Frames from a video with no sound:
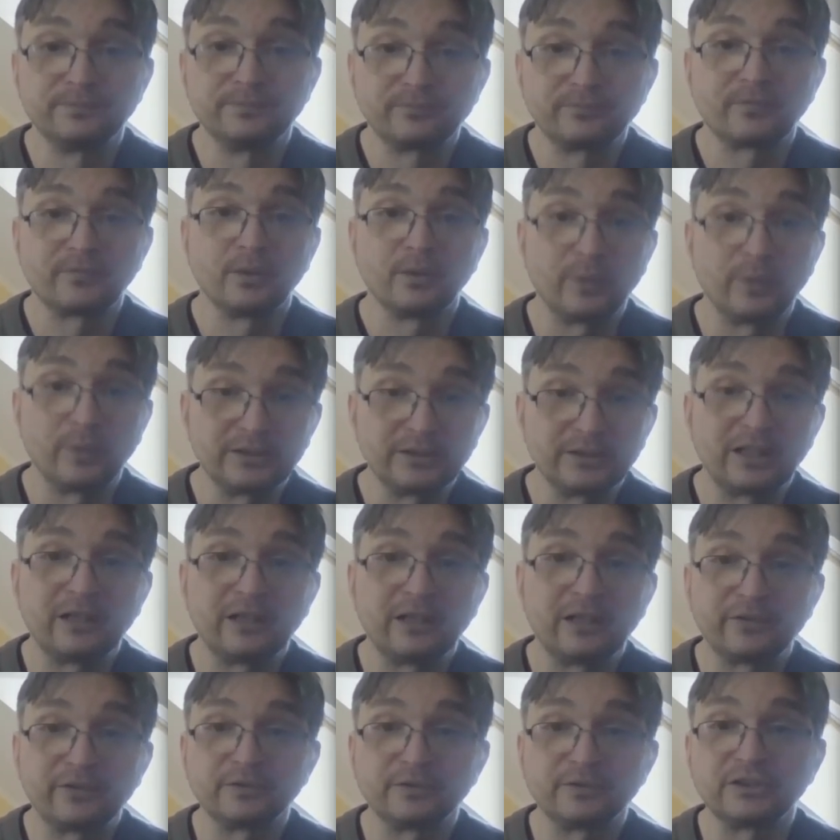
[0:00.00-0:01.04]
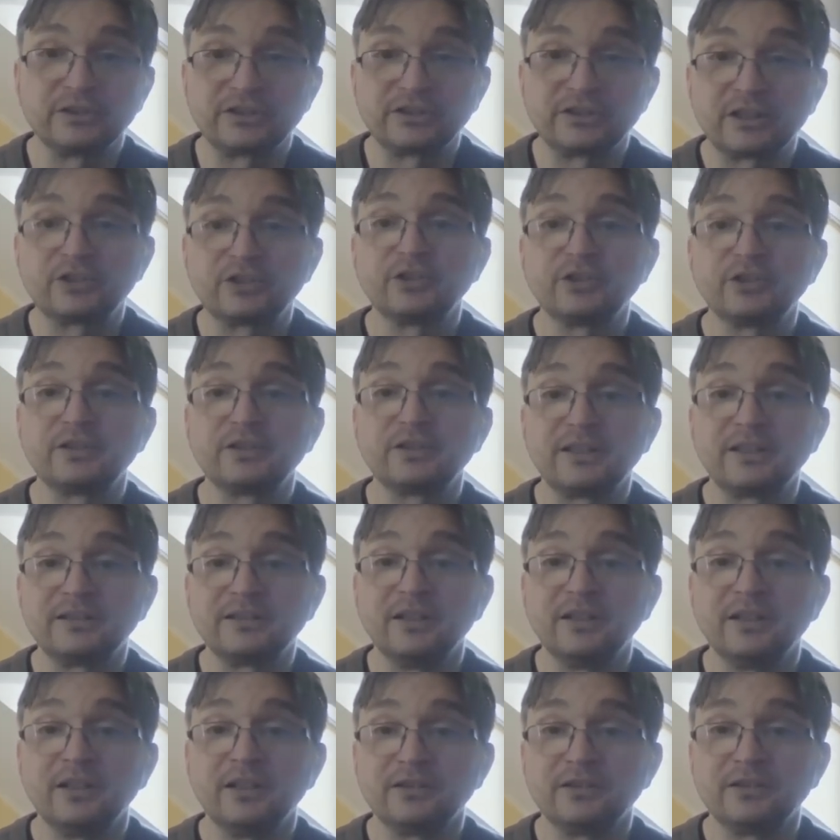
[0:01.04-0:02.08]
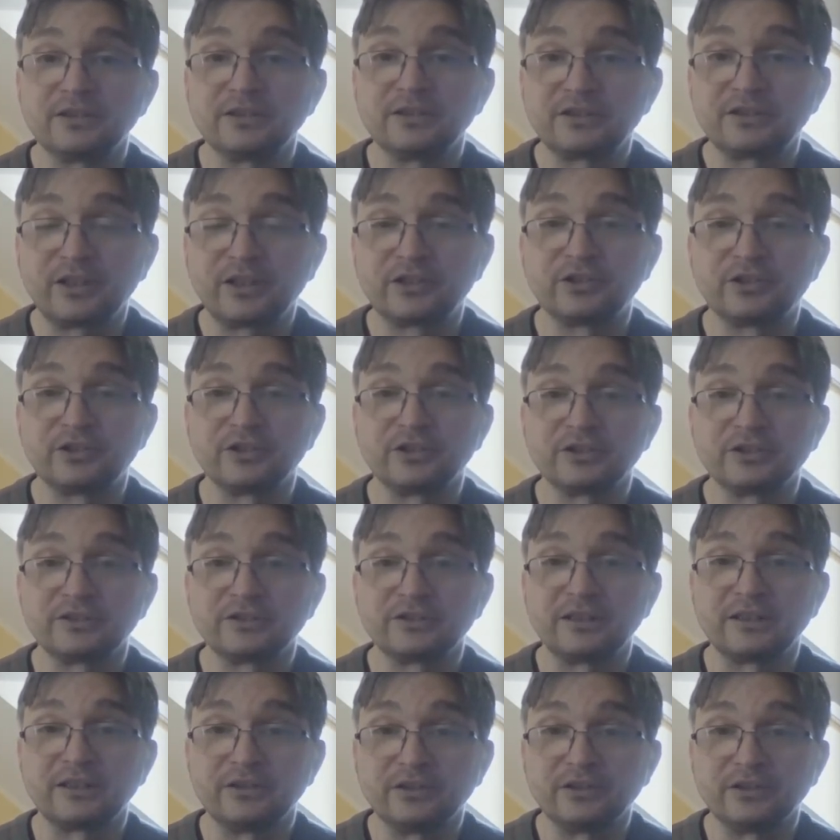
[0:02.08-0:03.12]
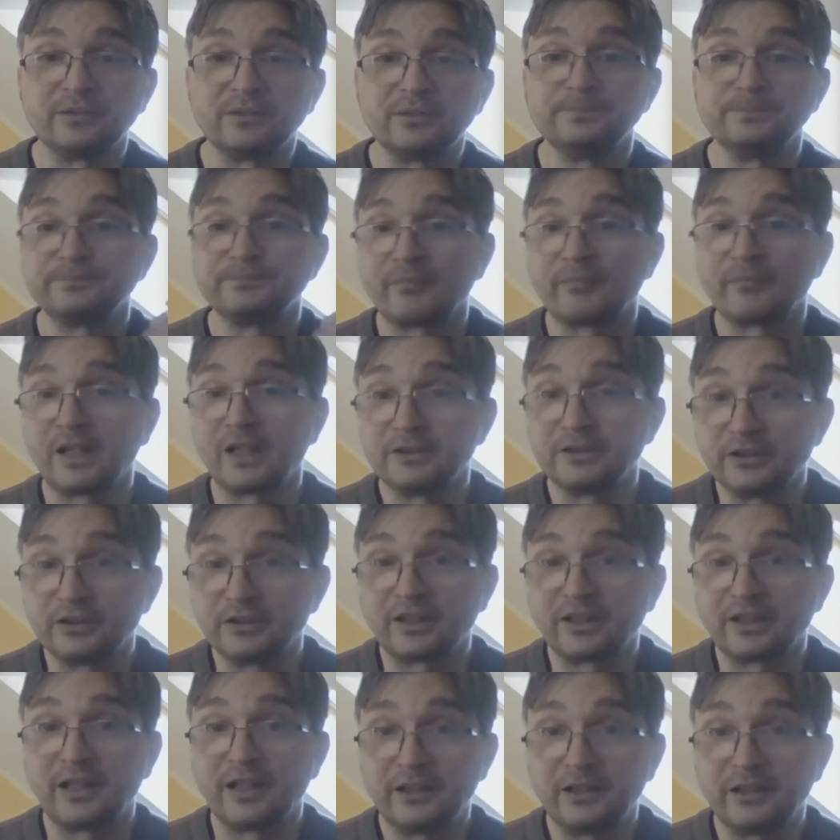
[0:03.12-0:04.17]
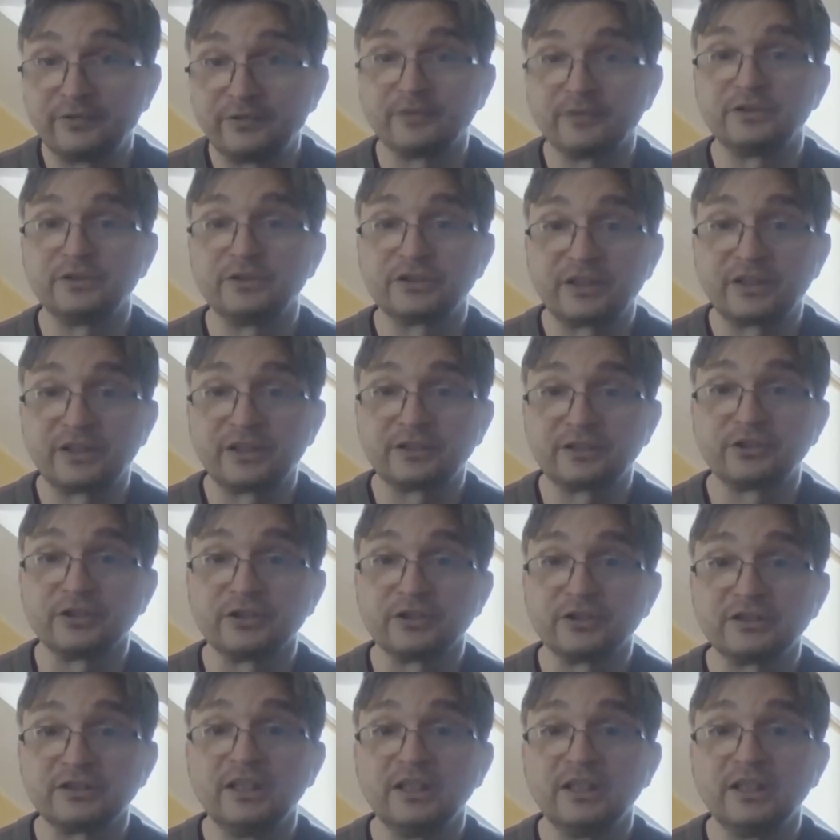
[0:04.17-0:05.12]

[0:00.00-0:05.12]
one half of the structure, then the other half of the structures